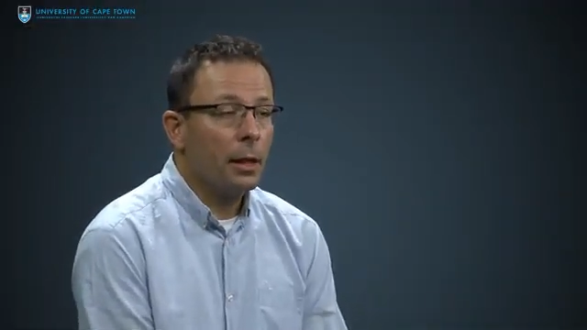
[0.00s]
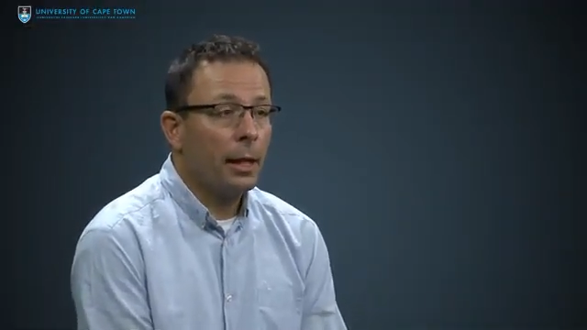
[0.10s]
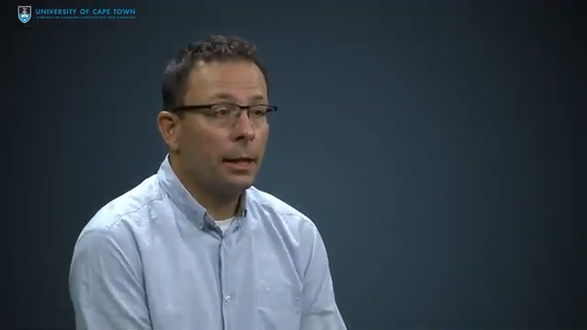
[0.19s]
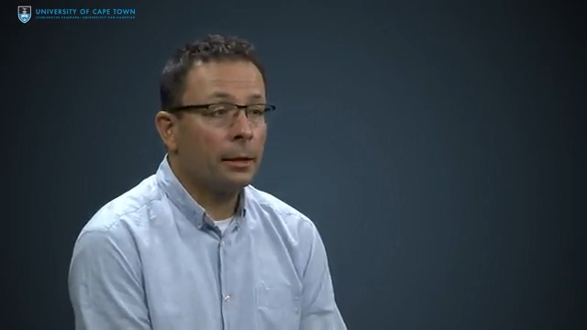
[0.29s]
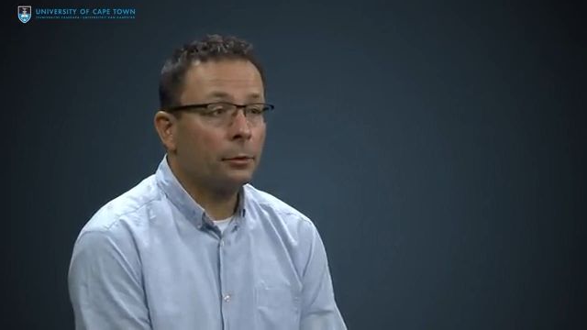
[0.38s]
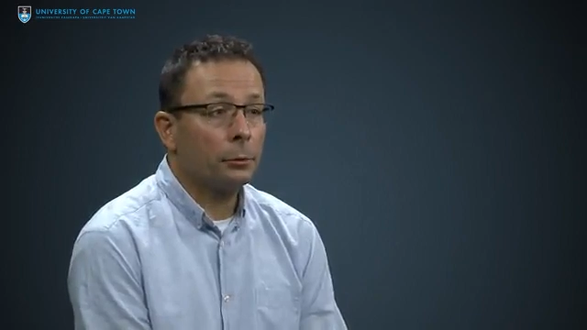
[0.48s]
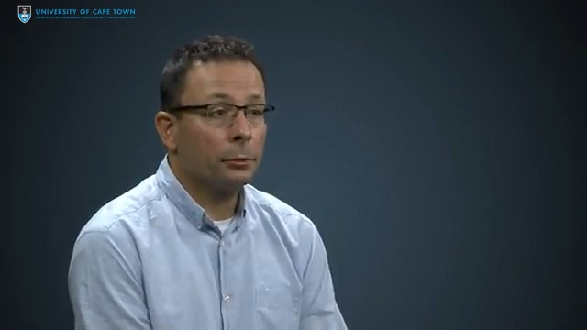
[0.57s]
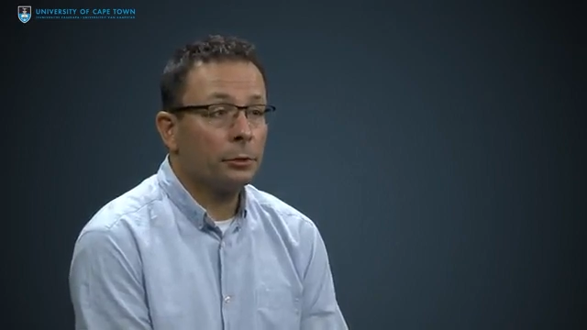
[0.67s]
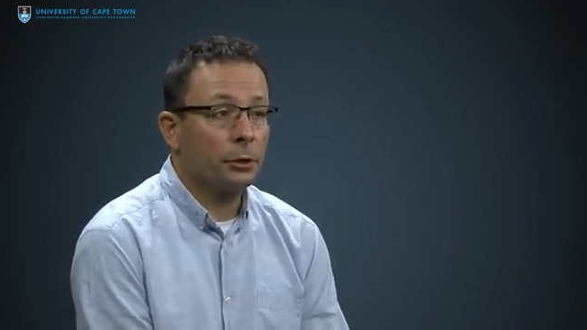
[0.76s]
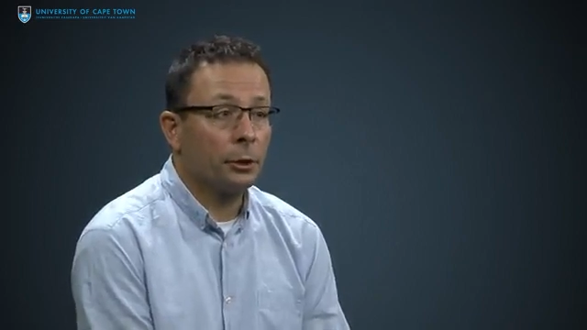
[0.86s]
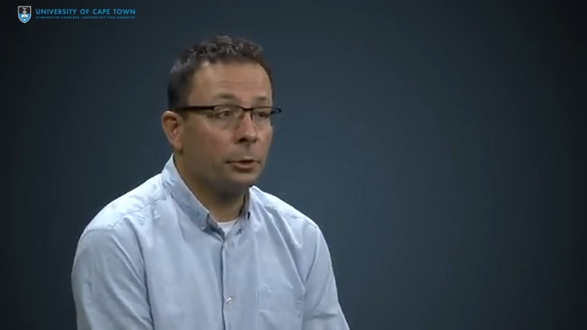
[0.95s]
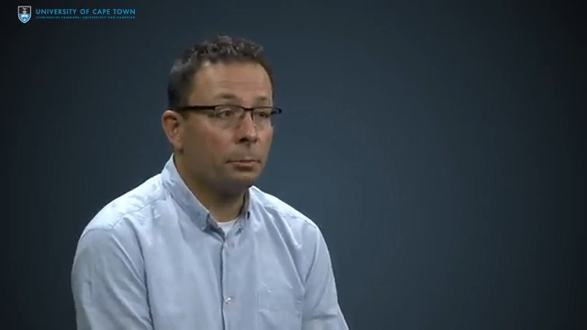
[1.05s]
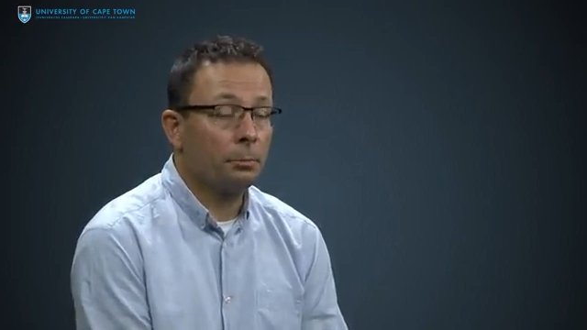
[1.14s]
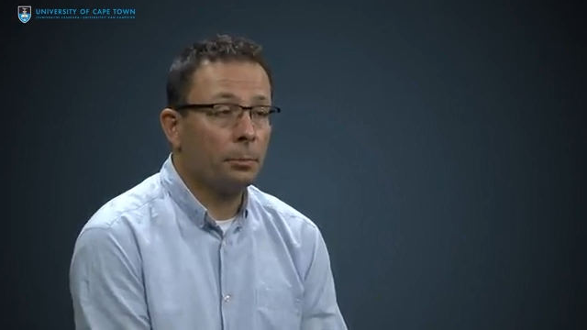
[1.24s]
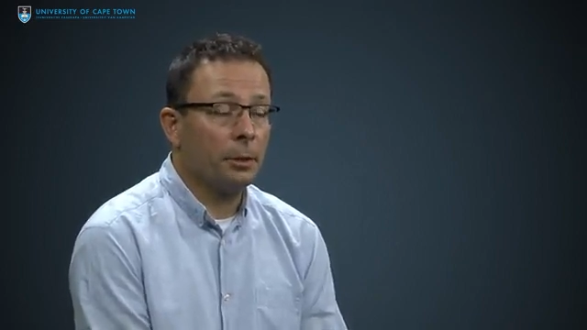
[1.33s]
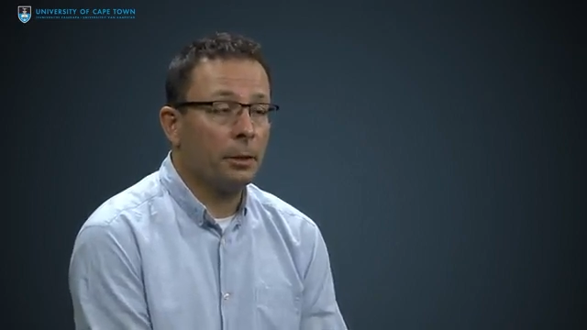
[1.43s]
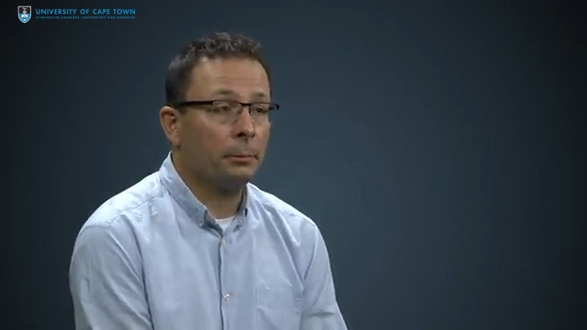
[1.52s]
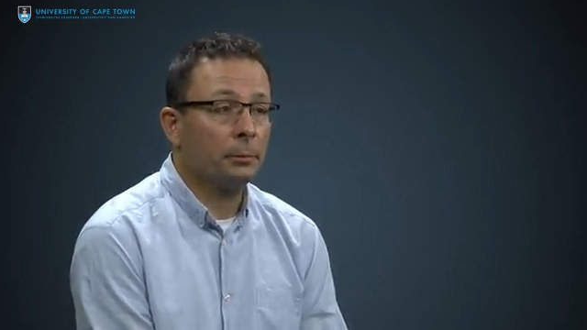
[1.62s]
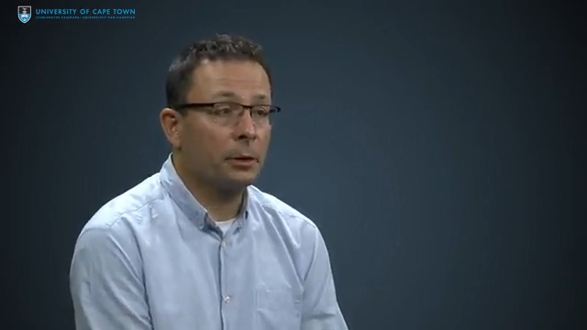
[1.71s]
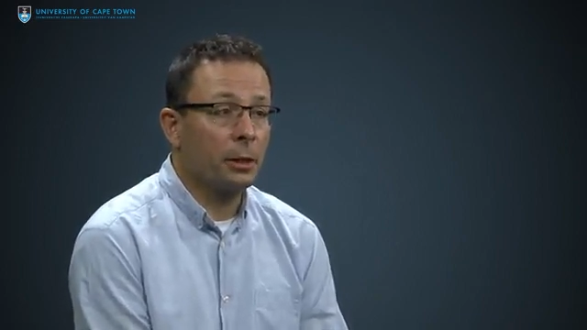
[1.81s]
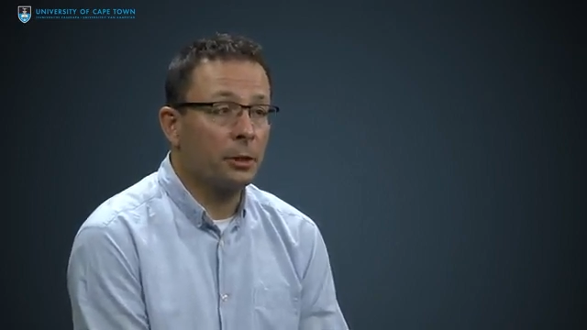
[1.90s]
And it also
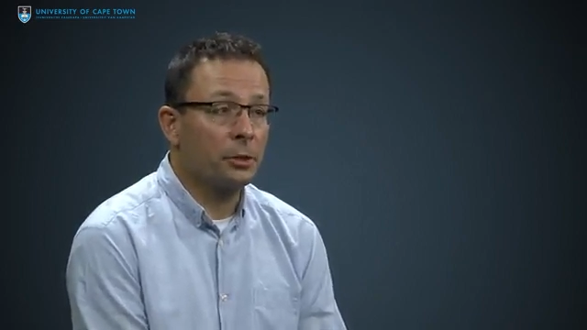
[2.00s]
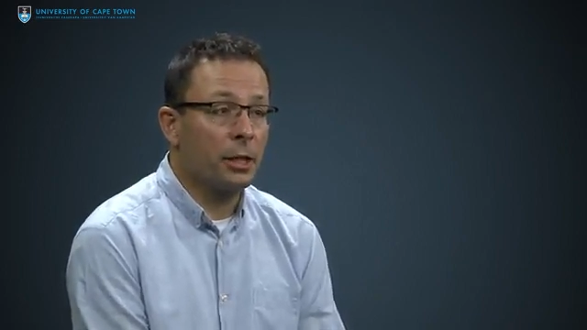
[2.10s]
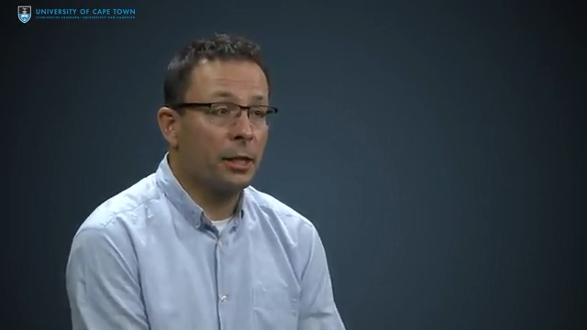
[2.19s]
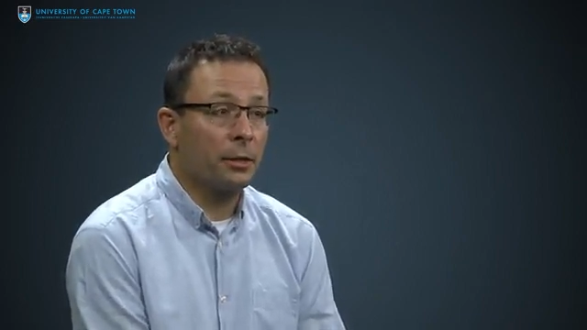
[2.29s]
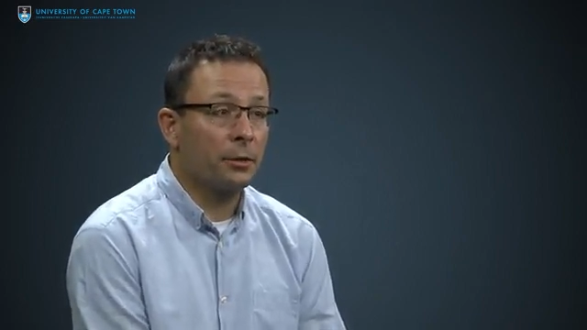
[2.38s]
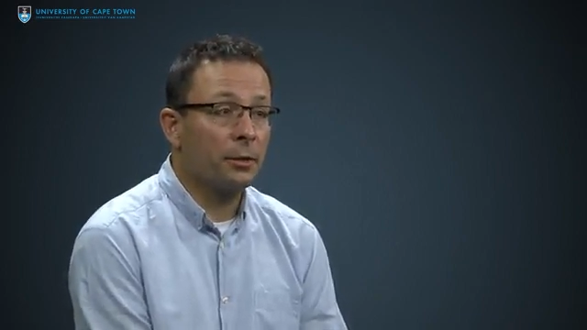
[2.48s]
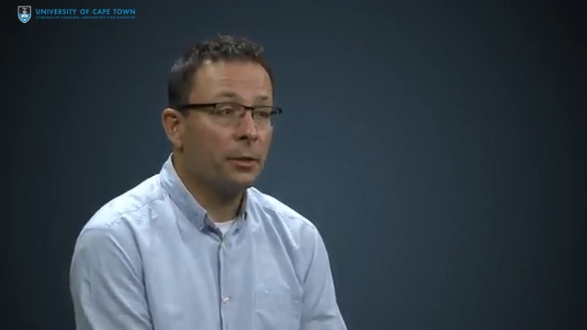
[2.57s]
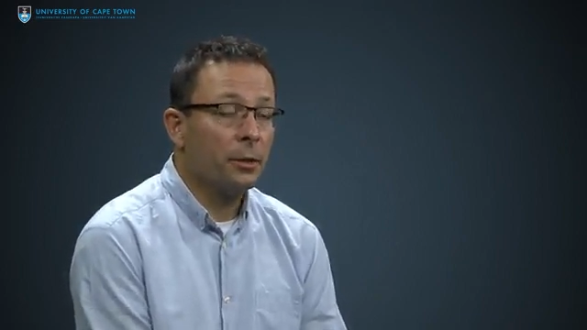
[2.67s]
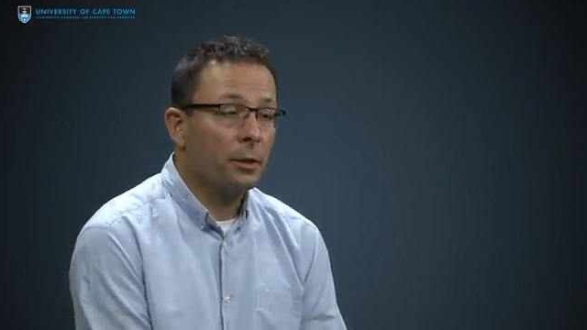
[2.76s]
slows down